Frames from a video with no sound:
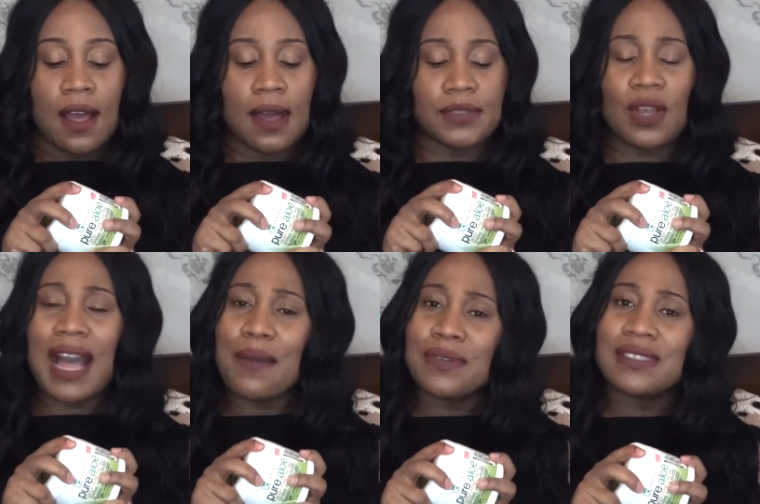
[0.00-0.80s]
Um, so
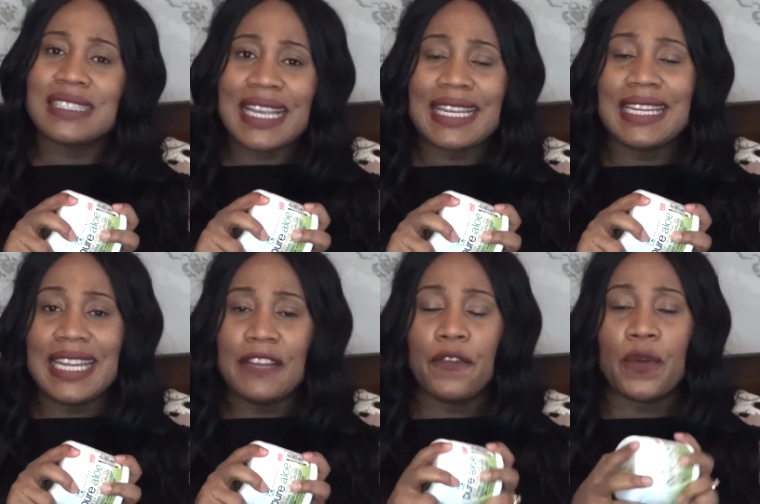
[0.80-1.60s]
I was in a
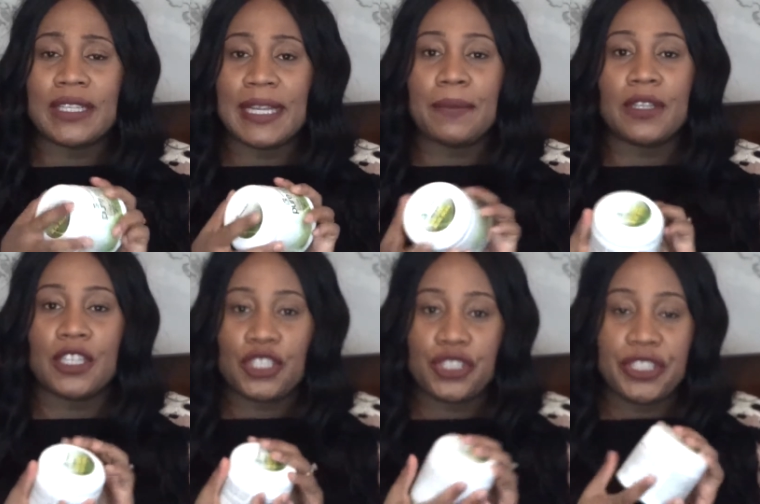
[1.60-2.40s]
need for a deep
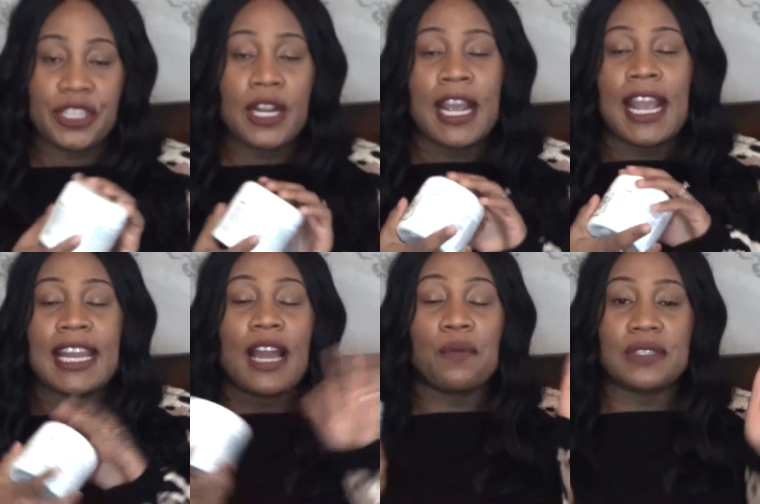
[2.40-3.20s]
conditioner
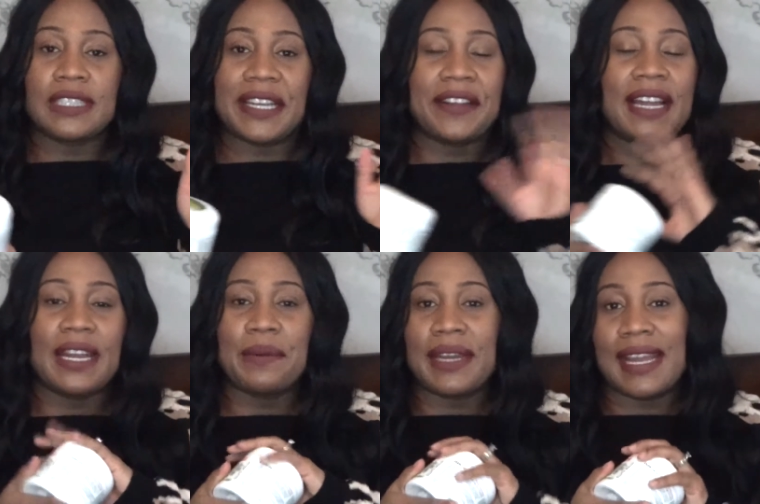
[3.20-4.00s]
and I was there and I
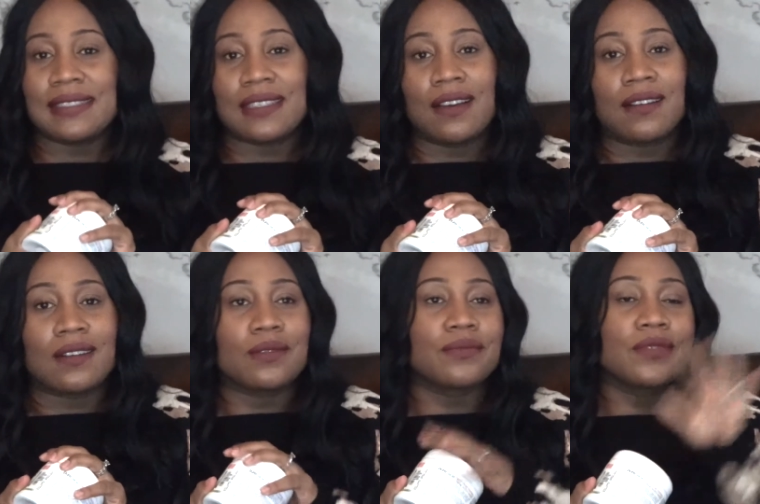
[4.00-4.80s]
didn't want to have to
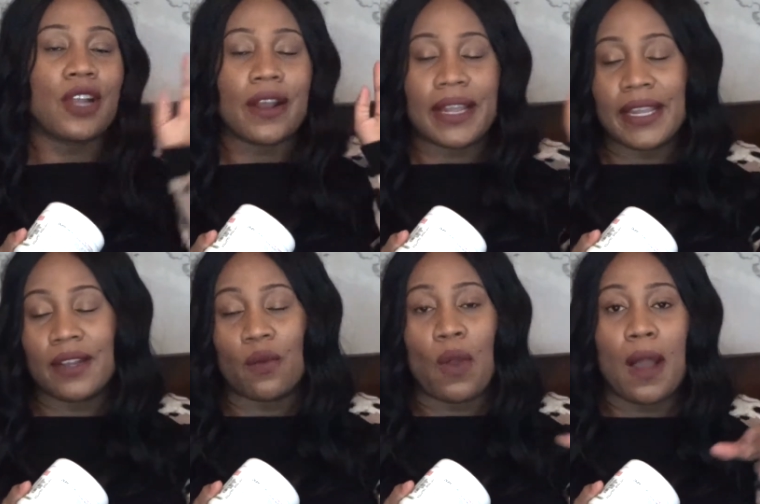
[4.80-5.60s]
go to
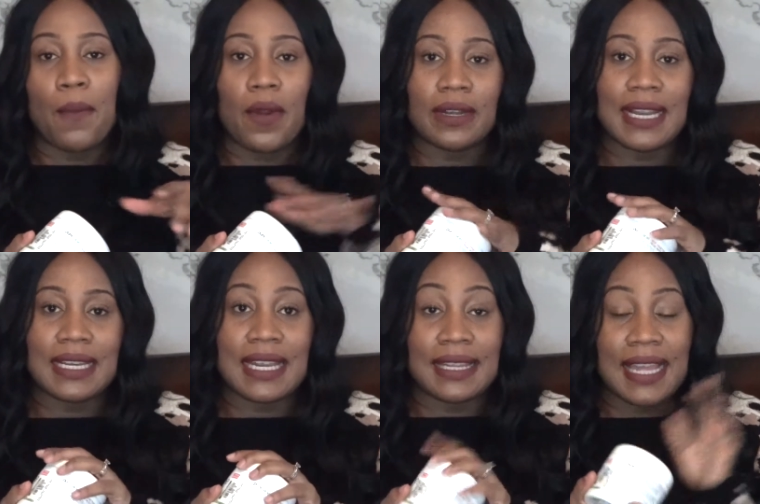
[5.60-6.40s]
Target or Walmart
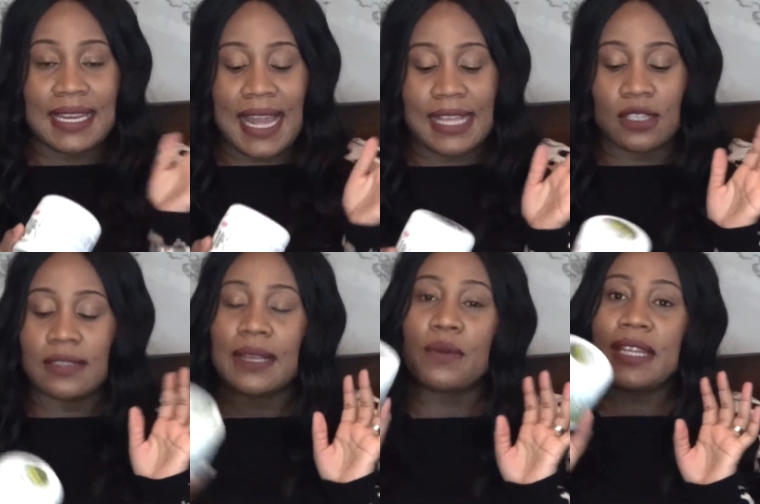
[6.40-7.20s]
that, that day. So I
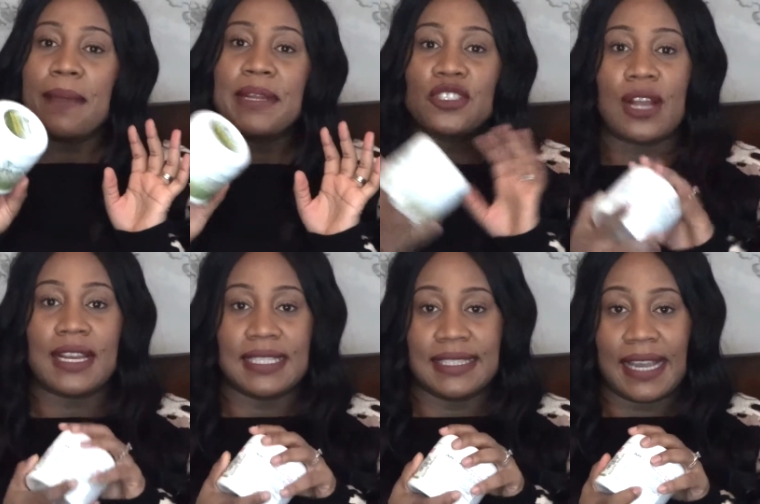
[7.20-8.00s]
was like, well, let me
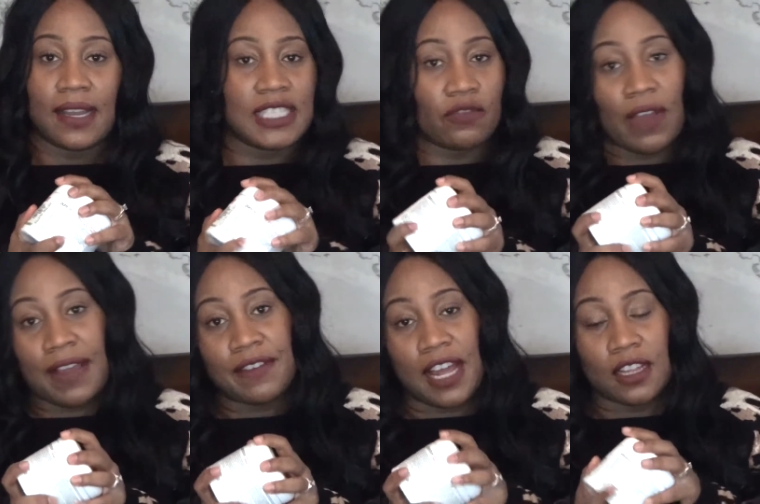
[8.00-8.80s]
try this out. It's
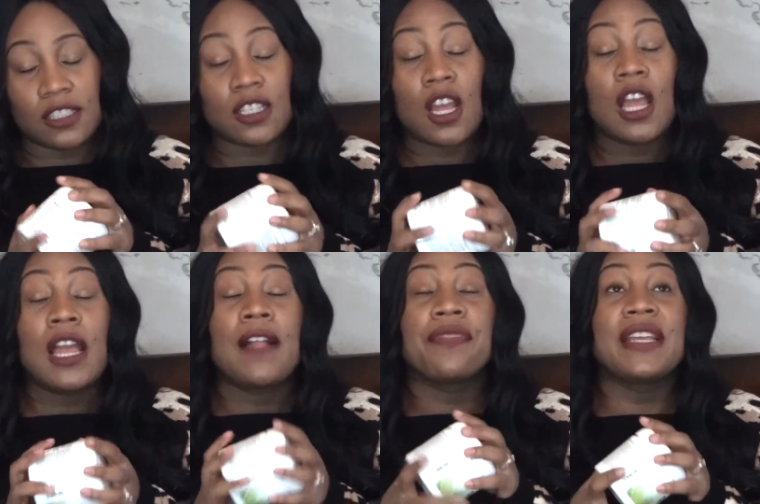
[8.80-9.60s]
$5.
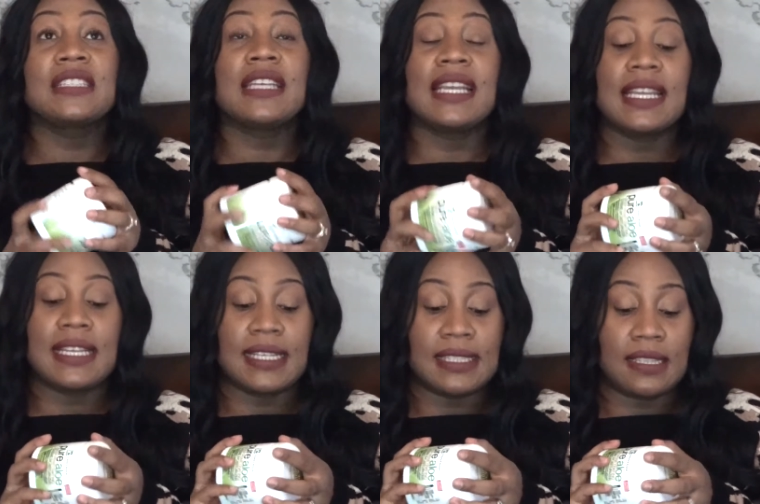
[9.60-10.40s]
This
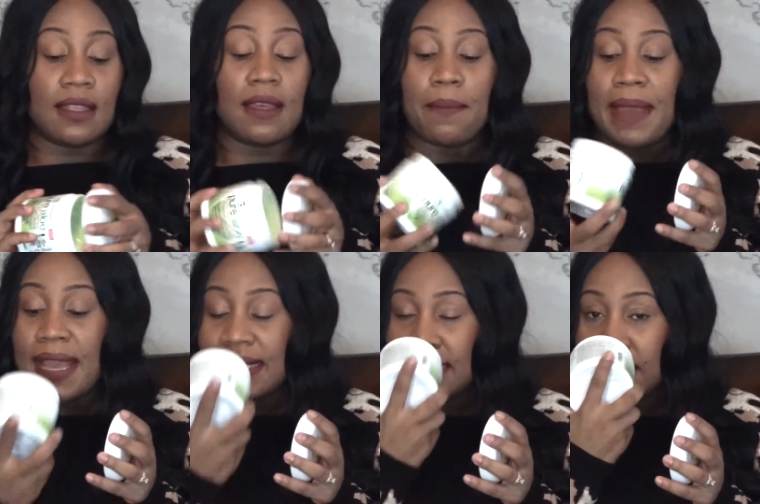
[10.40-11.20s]
is the
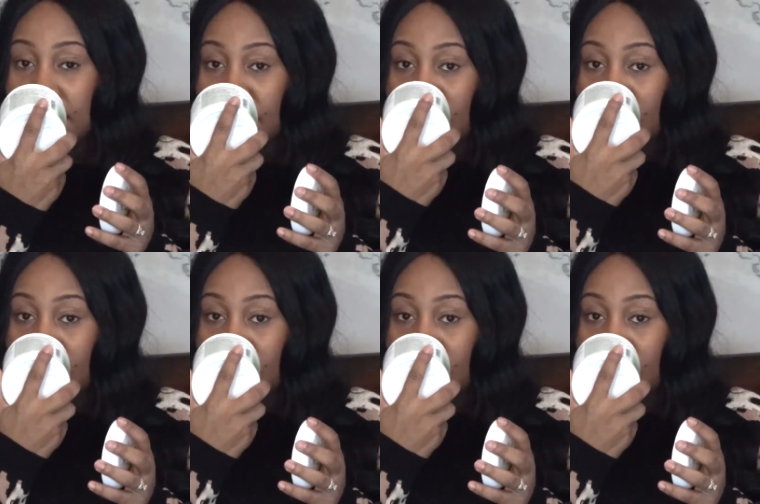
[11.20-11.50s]
best.